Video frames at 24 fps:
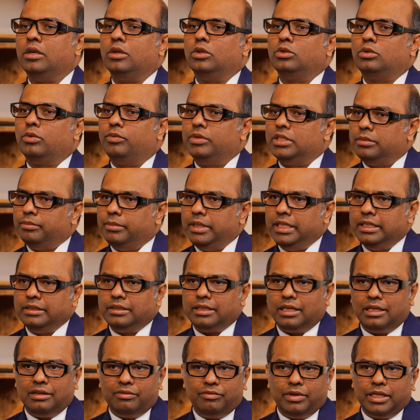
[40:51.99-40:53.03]
So which means
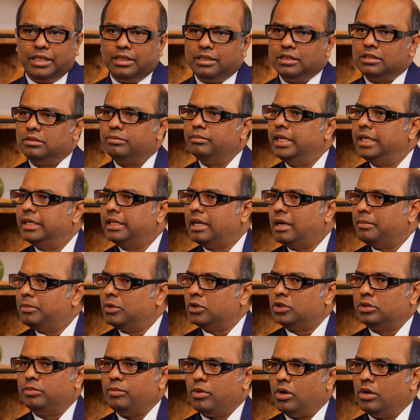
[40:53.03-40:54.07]
that whether it's mid cap
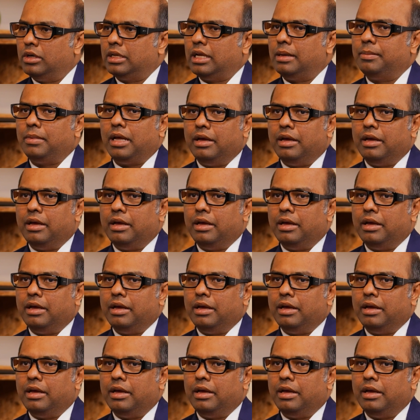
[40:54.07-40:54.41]
or small cap,